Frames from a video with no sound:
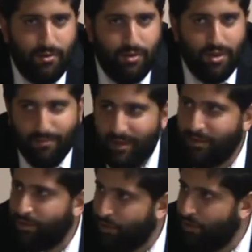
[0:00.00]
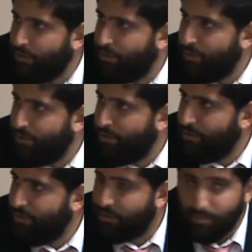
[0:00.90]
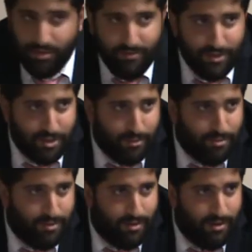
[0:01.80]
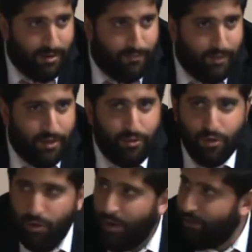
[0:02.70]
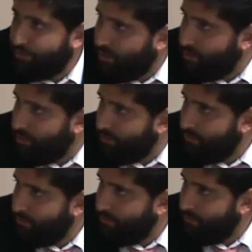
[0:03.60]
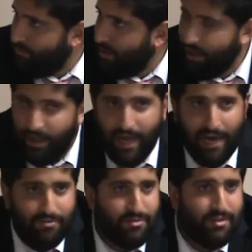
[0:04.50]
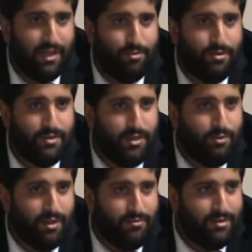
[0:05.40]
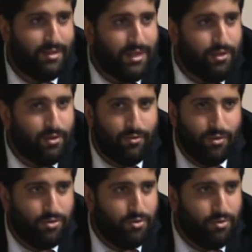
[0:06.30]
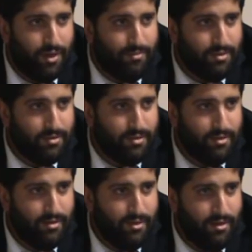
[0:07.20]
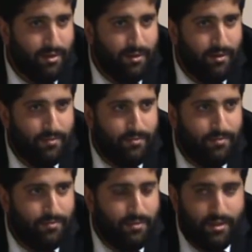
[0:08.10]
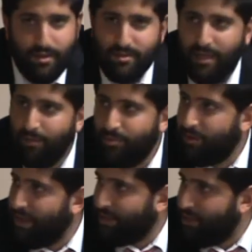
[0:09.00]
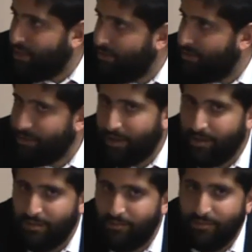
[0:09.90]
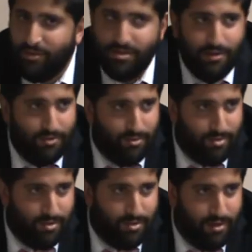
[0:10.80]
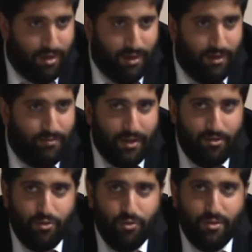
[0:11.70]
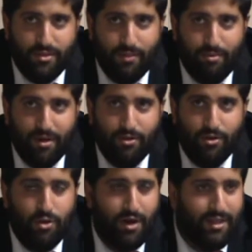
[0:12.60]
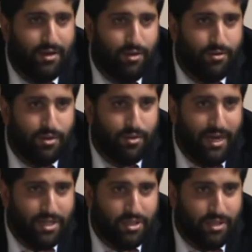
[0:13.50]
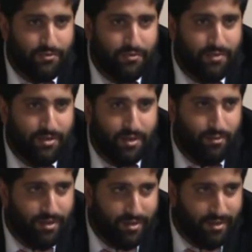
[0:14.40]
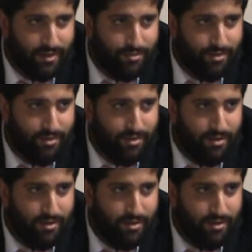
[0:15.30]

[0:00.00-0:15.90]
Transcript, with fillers: We're commanded to know, to believe in Hashem, and to know how to follow Him. Half of the Talmud is irrelevant to either of those two topics. It doesn't help you connect to Hashem. It's not a philosophical book. And two, it's not practical. There are no halachot that you're actually going to fulfill that are written in the Talmud.